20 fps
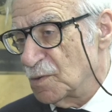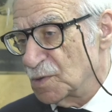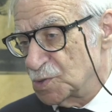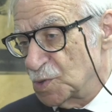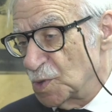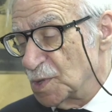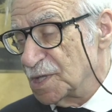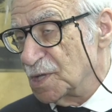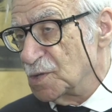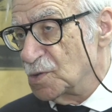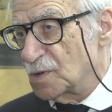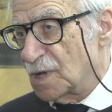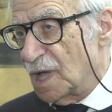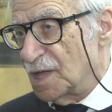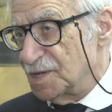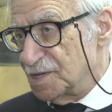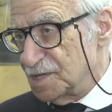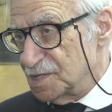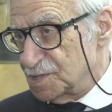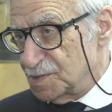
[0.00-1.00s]
there were 22
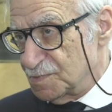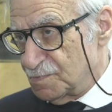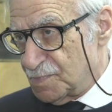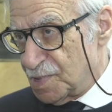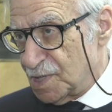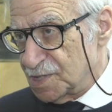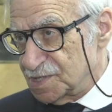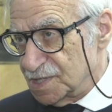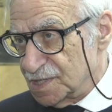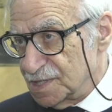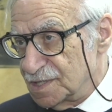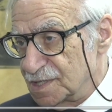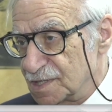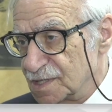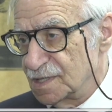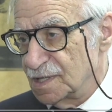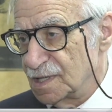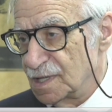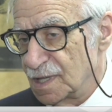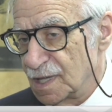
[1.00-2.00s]
countries present.
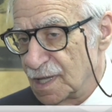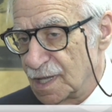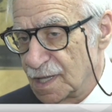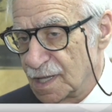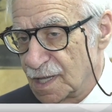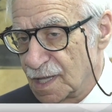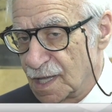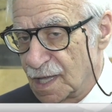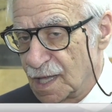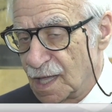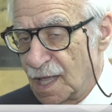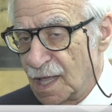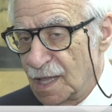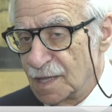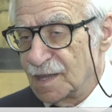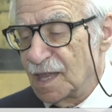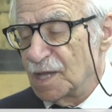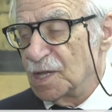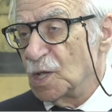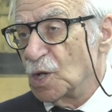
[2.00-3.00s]

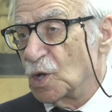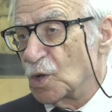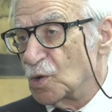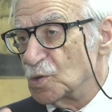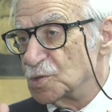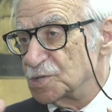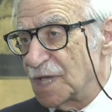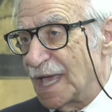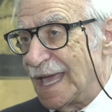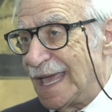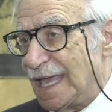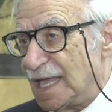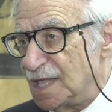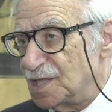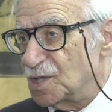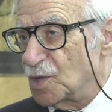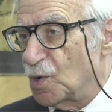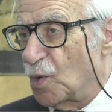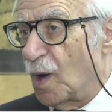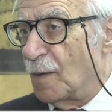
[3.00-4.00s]
That includes
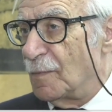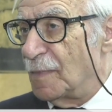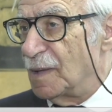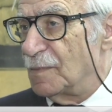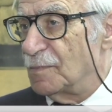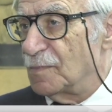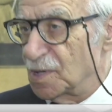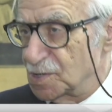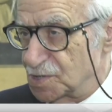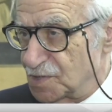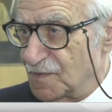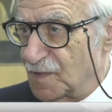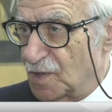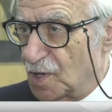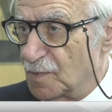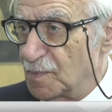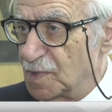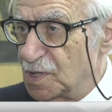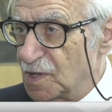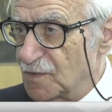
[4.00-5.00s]
8 who are members of the
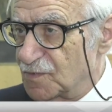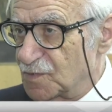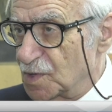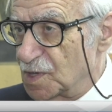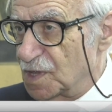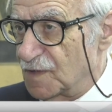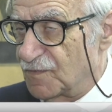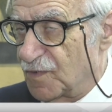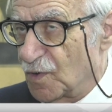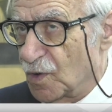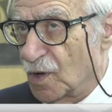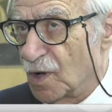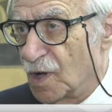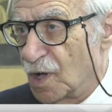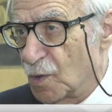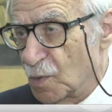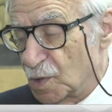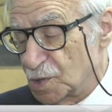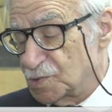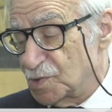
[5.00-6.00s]
Committee of 24,
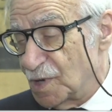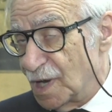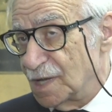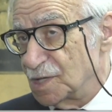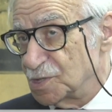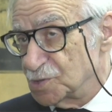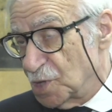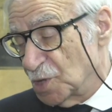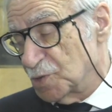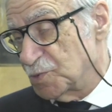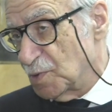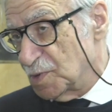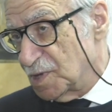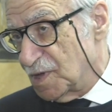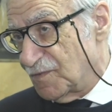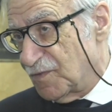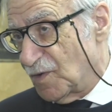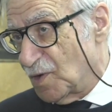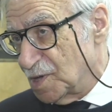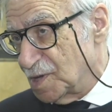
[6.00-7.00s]
which really is not
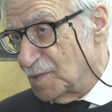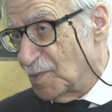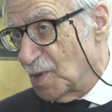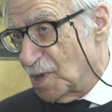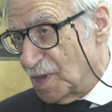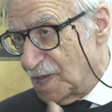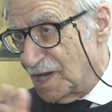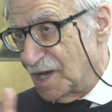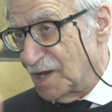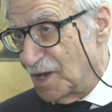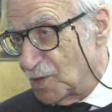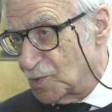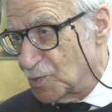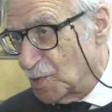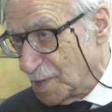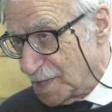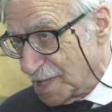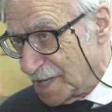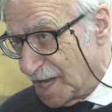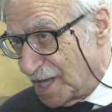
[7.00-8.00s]
24 anymore, there are now
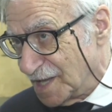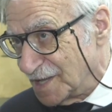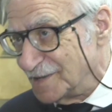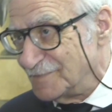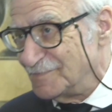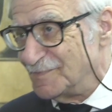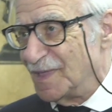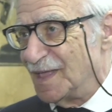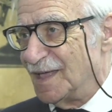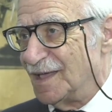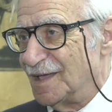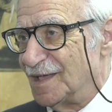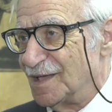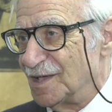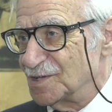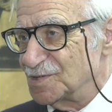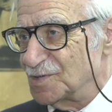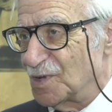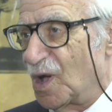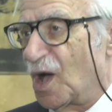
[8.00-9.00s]
29.
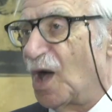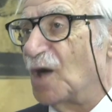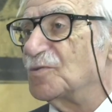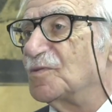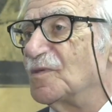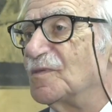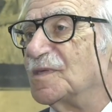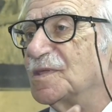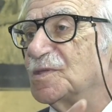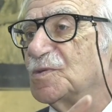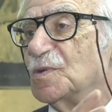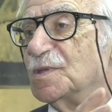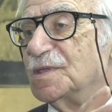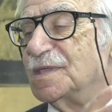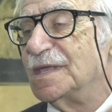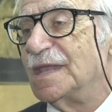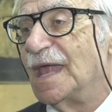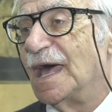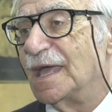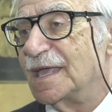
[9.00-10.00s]
So out of the
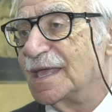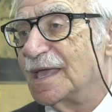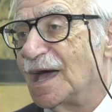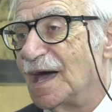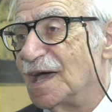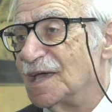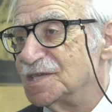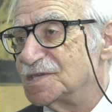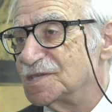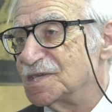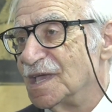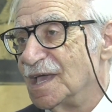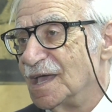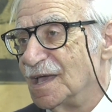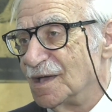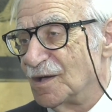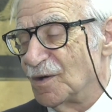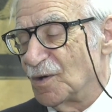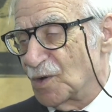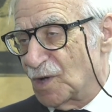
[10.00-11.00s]
29 guys
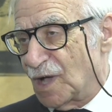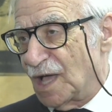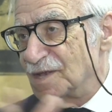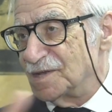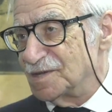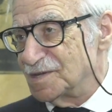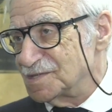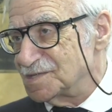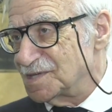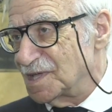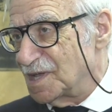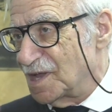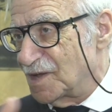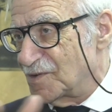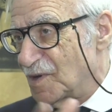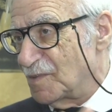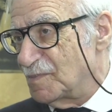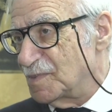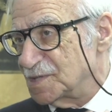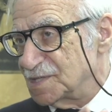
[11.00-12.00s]
or countries that
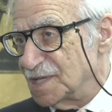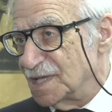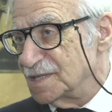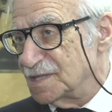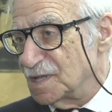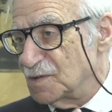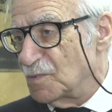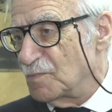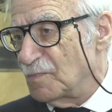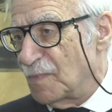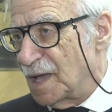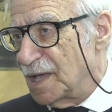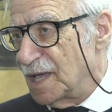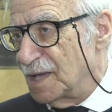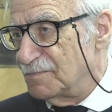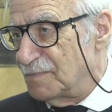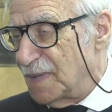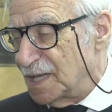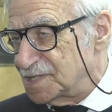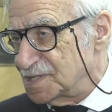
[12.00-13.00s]
are represented by
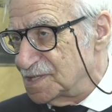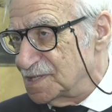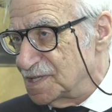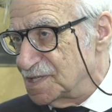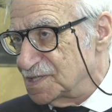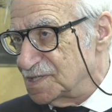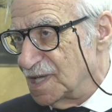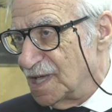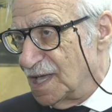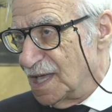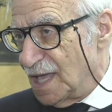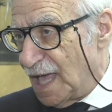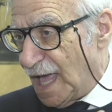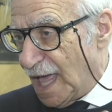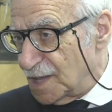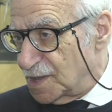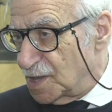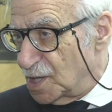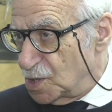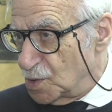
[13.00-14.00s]
ambassadors
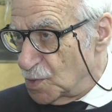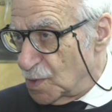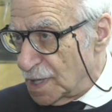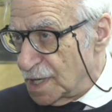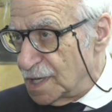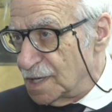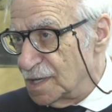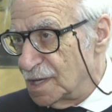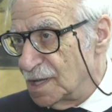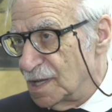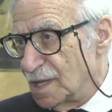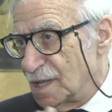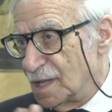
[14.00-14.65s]
at the UN,